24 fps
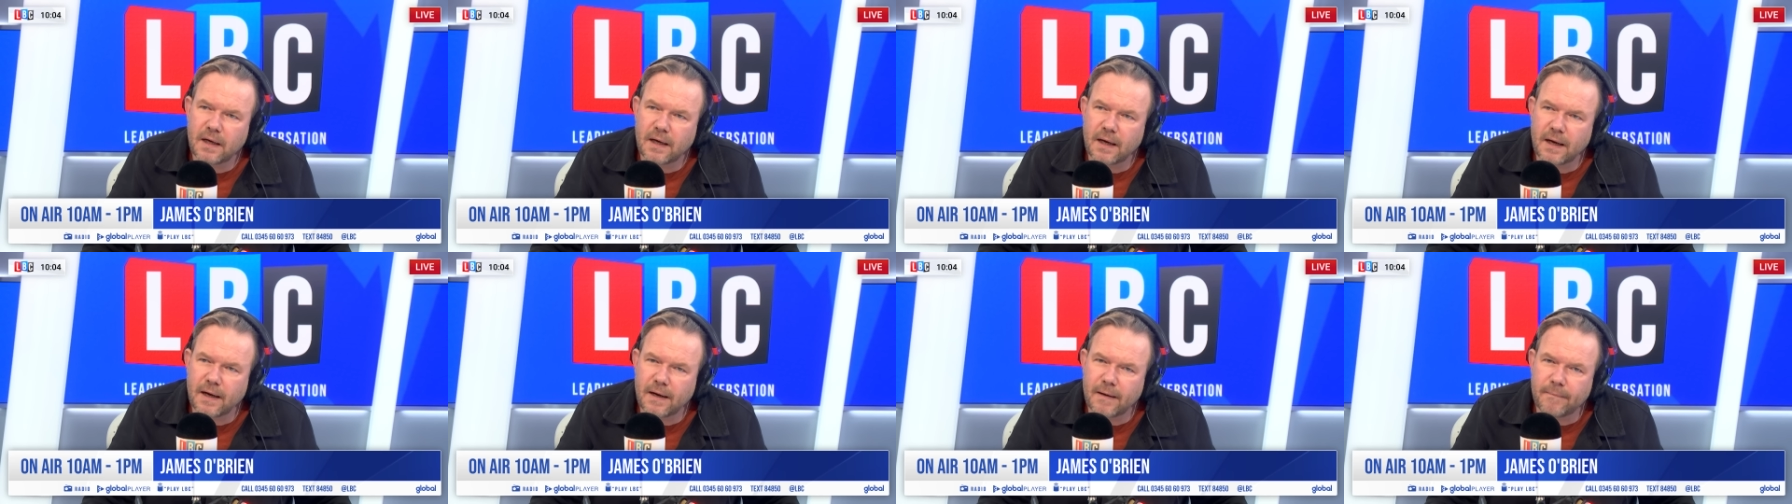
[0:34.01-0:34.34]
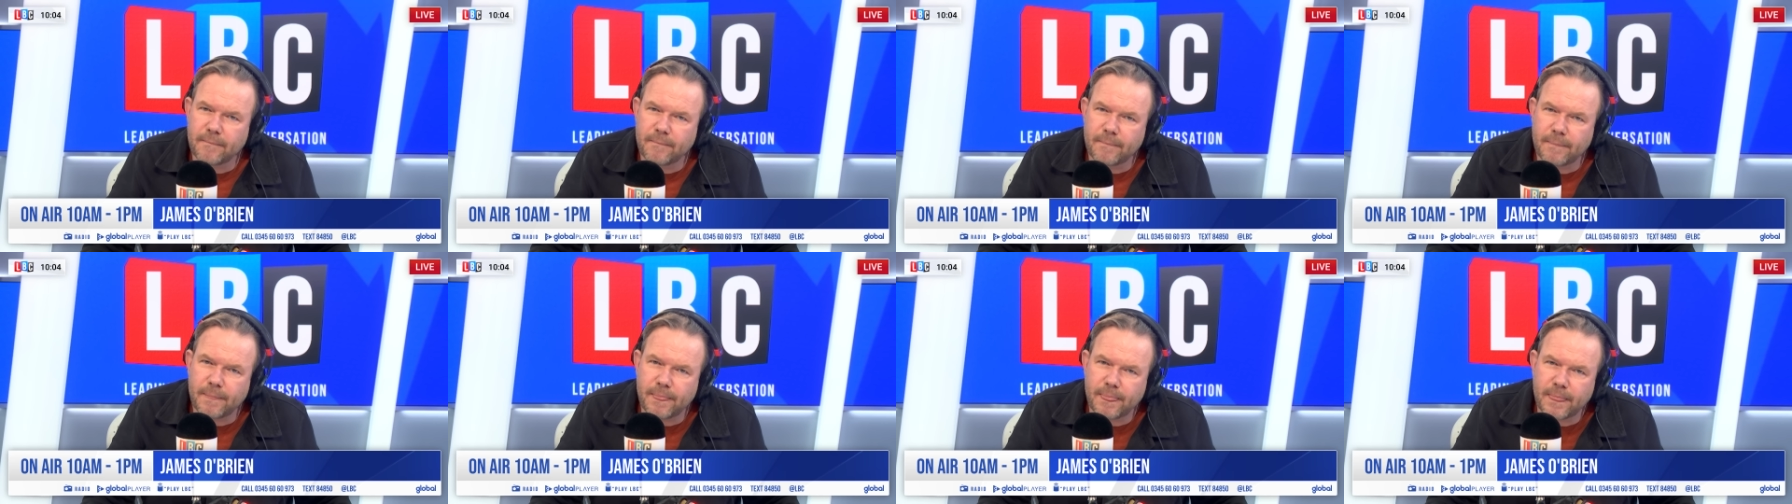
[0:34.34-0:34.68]

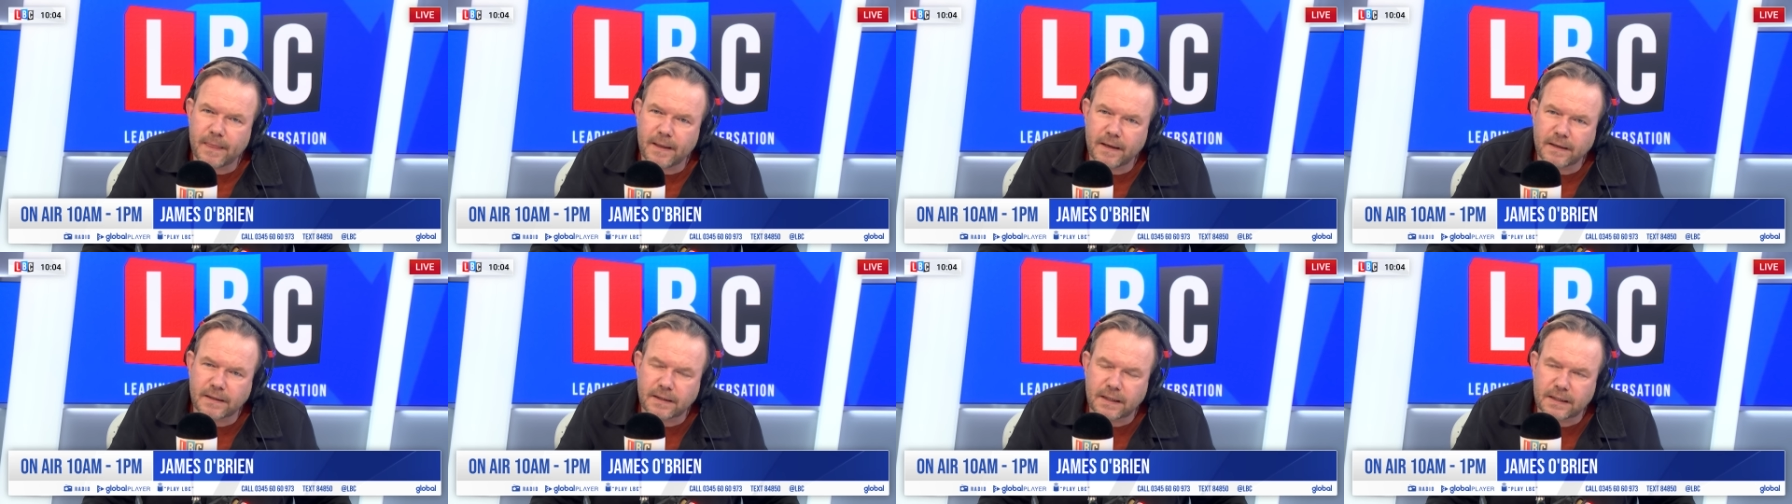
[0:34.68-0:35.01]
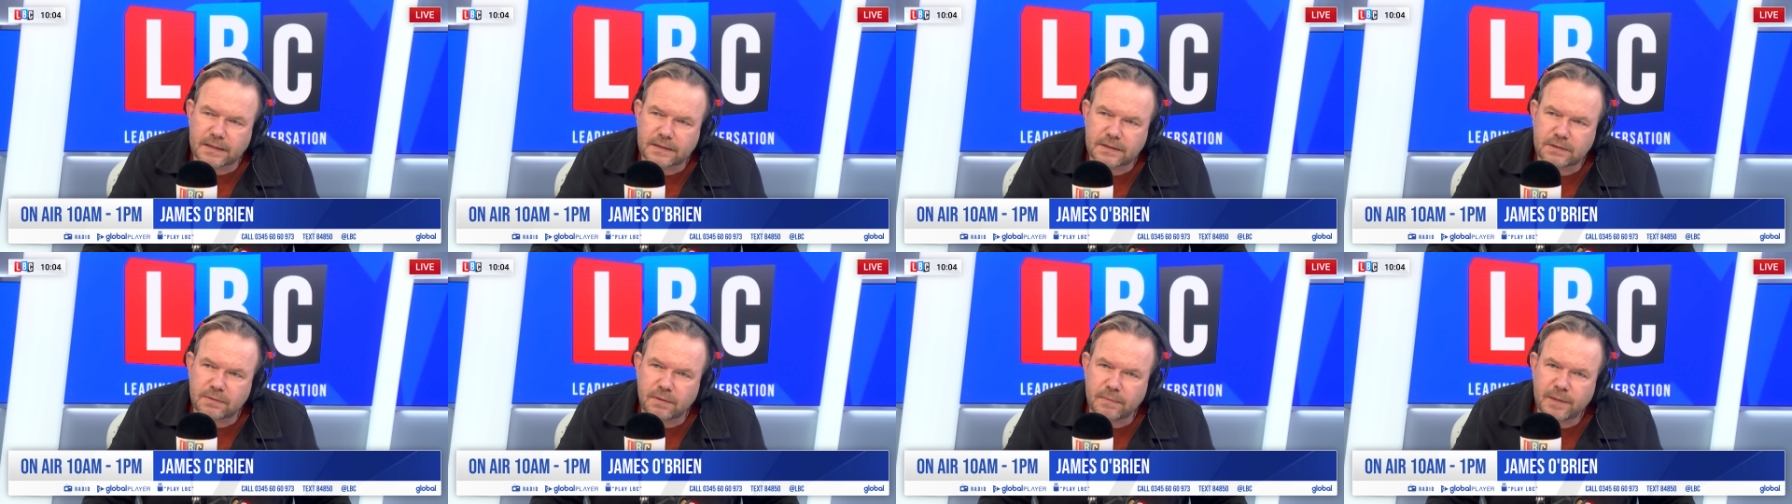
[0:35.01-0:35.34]
um, a, a,
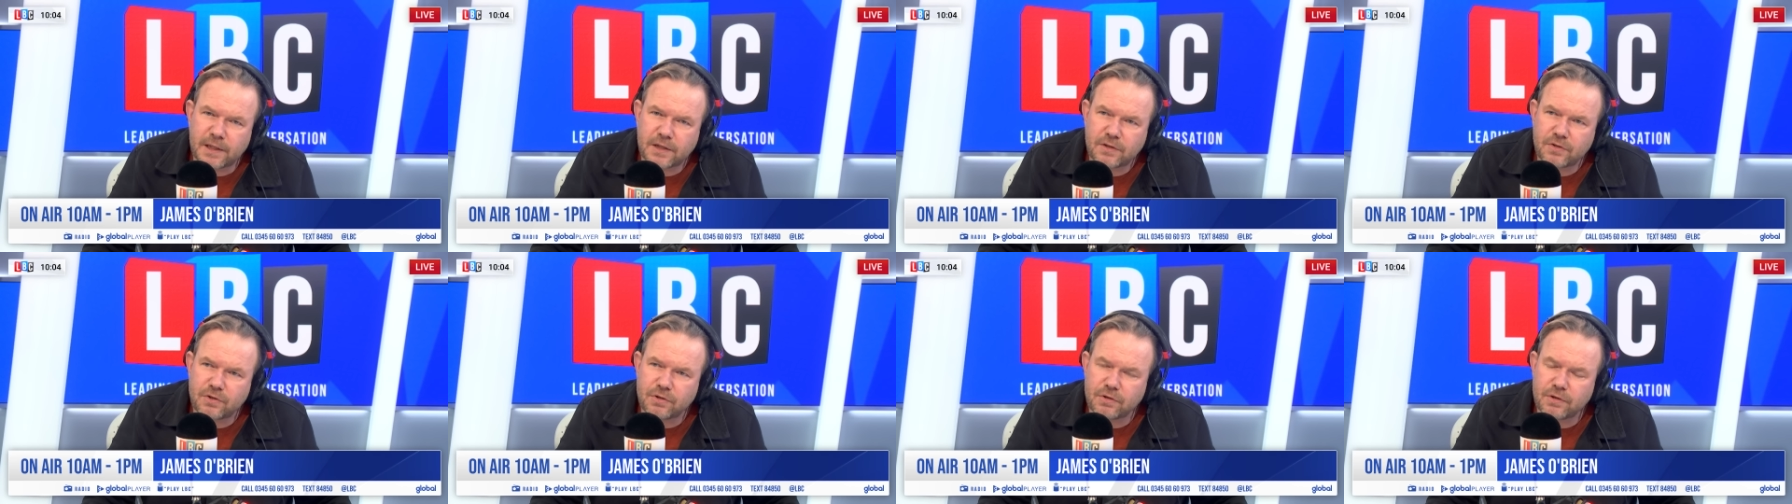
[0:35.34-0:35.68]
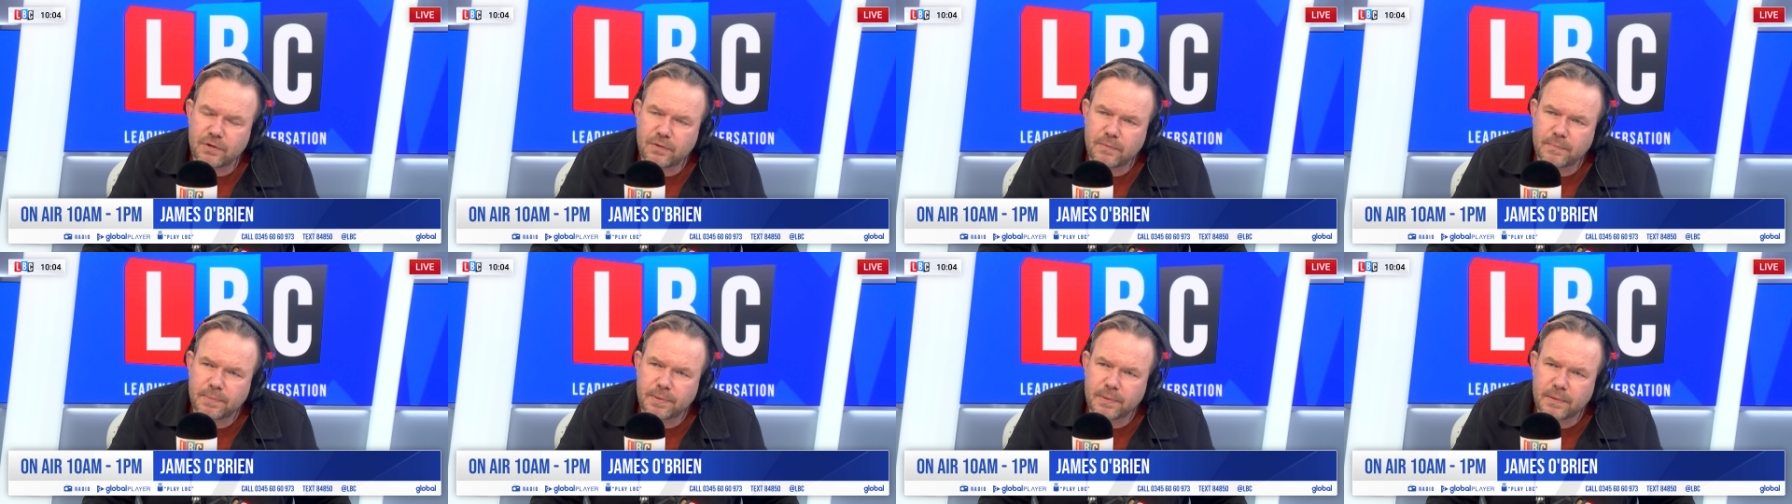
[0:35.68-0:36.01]
swimming
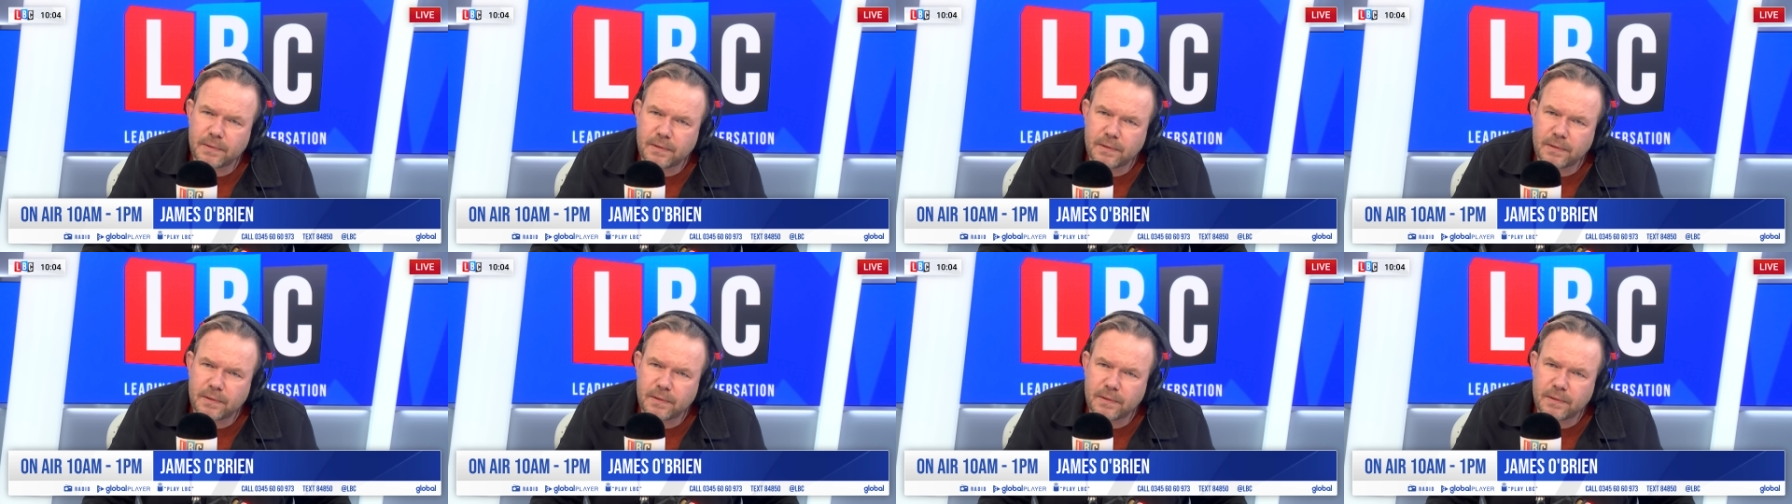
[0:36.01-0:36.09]
troop,